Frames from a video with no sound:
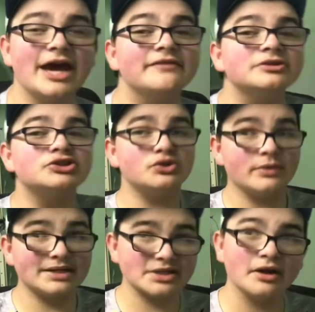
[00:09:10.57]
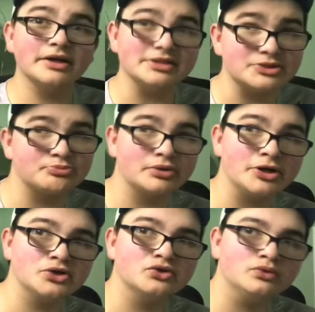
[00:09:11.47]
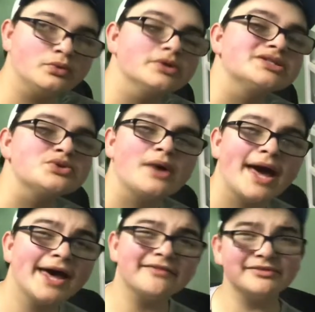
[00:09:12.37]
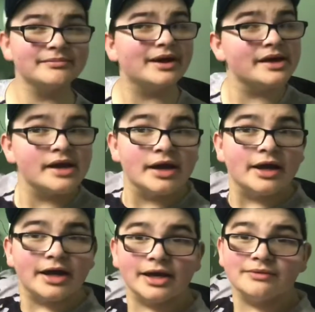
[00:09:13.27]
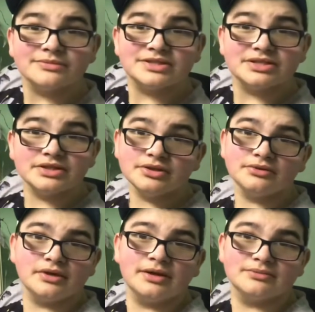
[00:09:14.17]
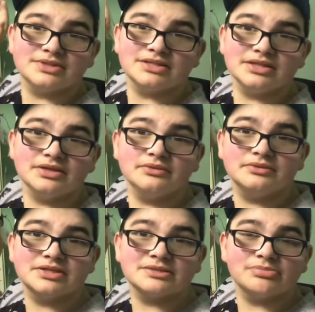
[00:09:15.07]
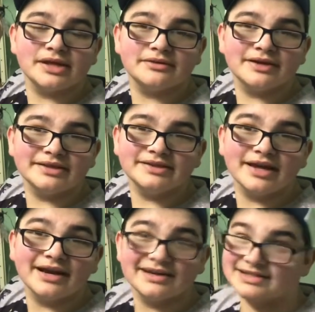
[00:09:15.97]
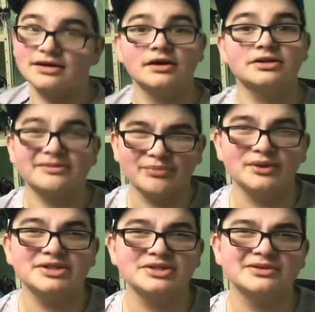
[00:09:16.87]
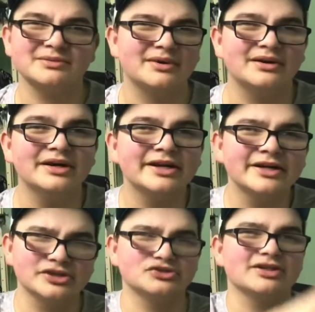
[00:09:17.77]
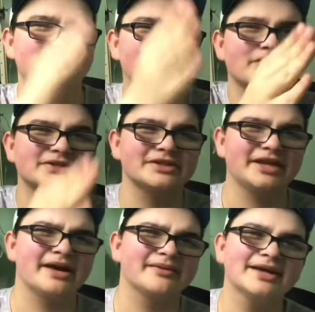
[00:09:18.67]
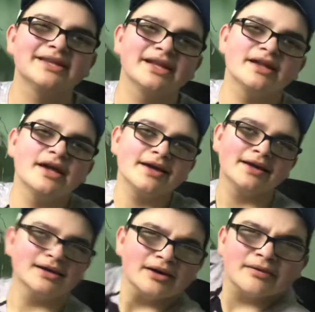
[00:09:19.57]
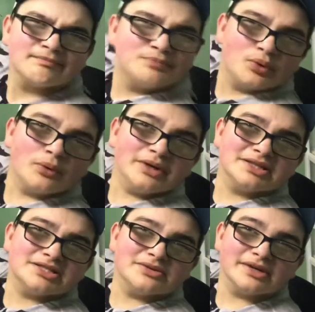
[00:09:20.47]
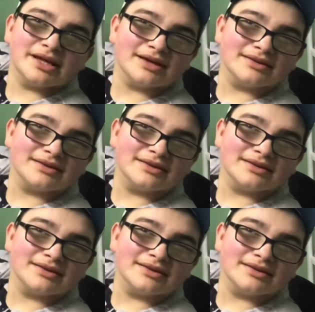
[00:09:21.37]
having two Asgardians is pretty cool to have in my MCU display right there. It's hard to point to it while you're trying to focus on the camera and then point to it.